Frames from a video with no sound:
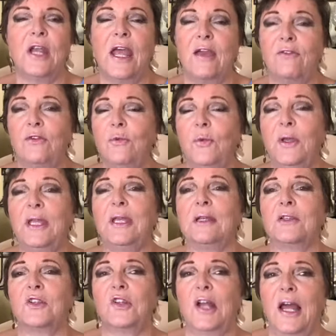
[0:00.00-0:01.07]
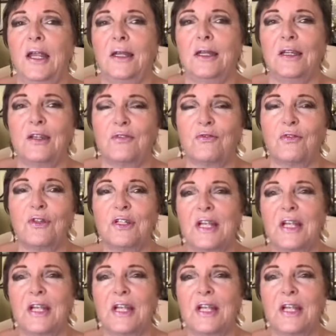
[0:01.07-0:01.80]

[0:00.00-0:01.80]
Every week it's slightly different.